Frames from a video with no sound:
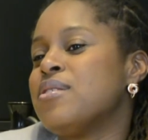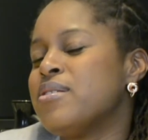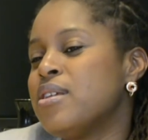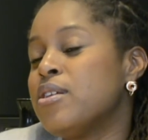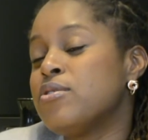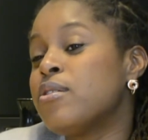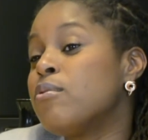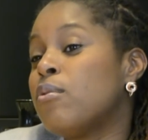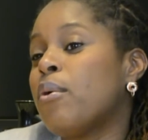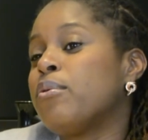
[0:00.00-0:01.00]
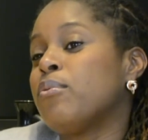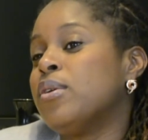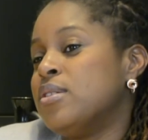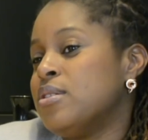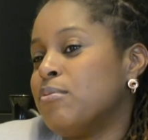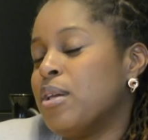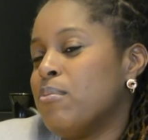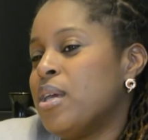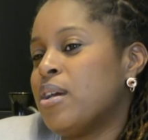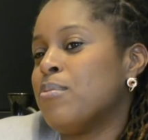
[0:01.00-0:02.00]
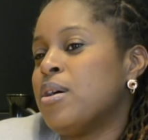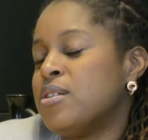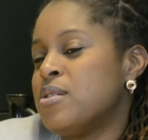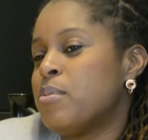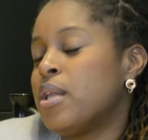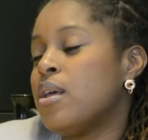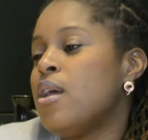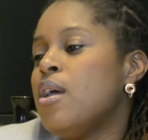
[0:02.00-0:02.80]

And I said, "There's nothing wrong with wanting to be a makeup artist, but